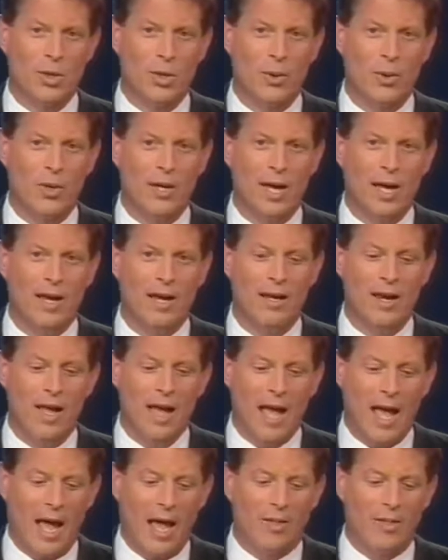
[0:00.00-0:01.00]
created,
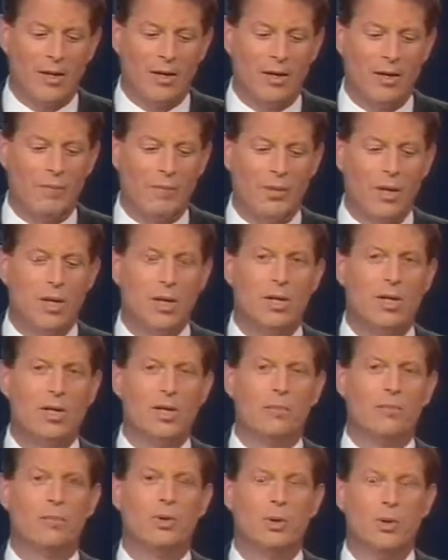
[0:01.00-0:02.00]
and the community
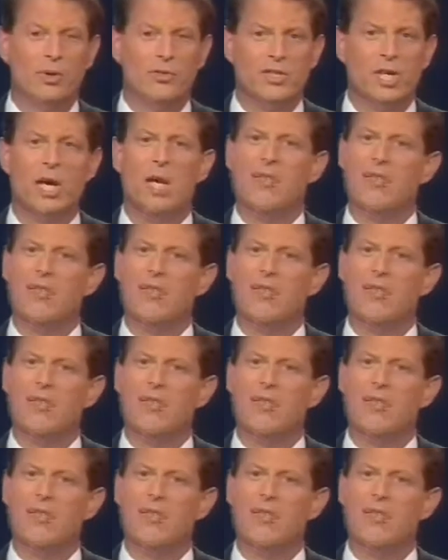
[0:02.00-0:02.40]
improves.